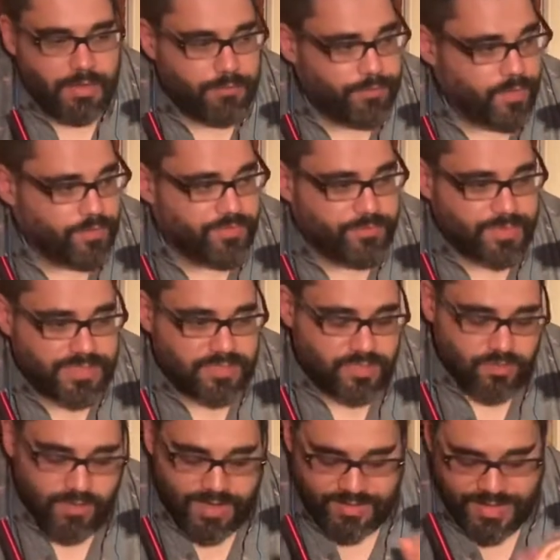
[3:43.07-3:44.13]
both the
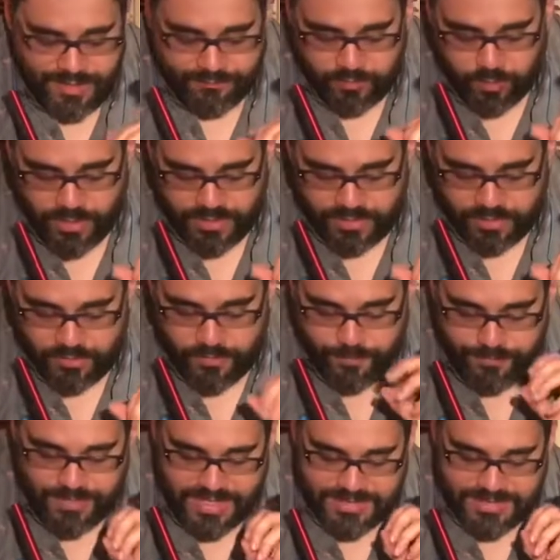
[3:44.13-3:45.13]
B2 and the F22,